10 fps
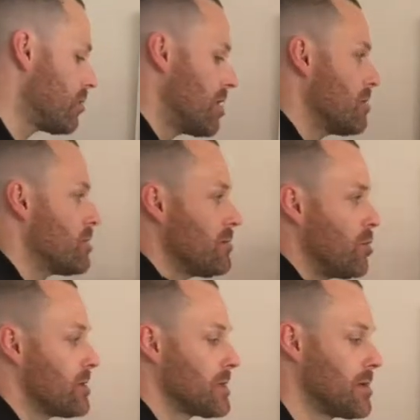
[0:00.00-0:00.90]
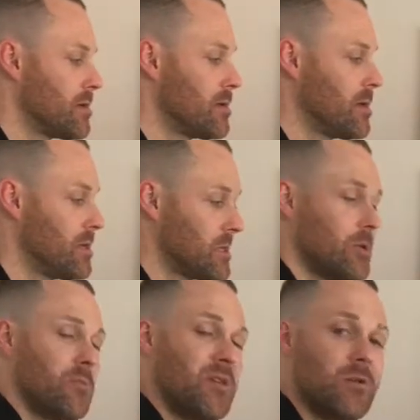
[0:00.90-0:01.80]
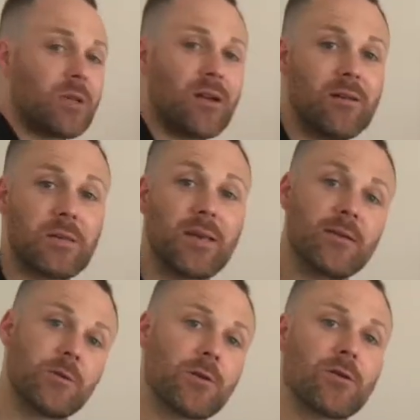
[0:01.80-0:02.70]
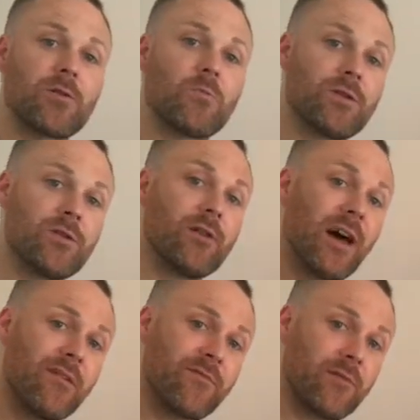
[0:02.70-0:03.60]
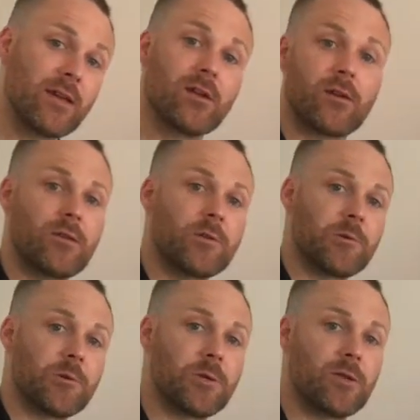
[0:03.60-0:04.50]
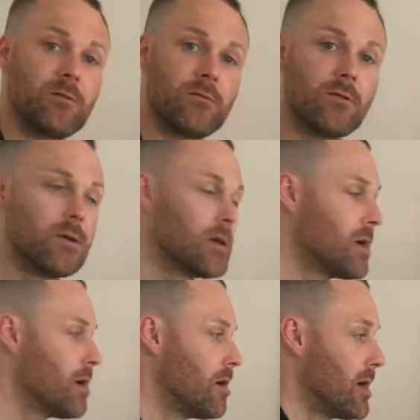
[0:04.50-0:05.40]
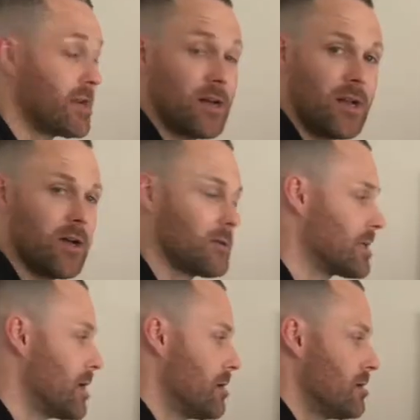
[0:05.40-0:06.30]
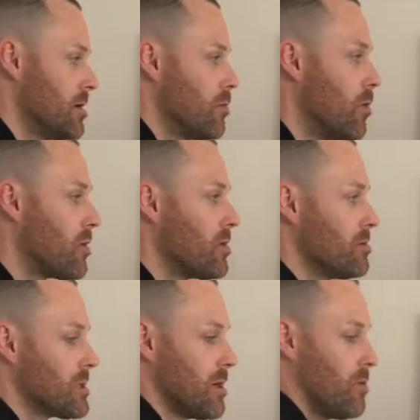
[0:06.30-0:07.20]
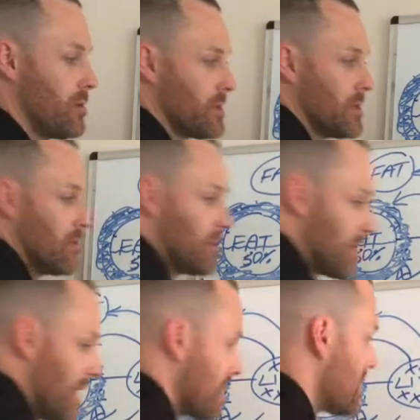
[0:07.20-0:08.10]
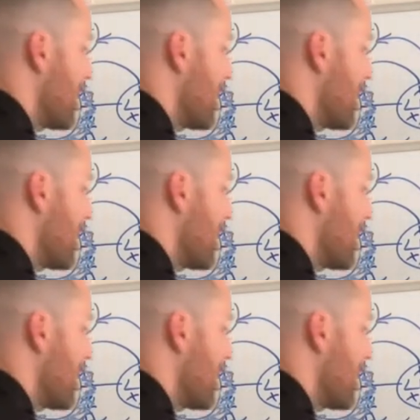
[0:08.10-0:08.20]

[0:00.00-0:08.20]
while we want to still be utilizing any sugar that we do have in our nutrition, in our lifestyle, what we also want to do is get to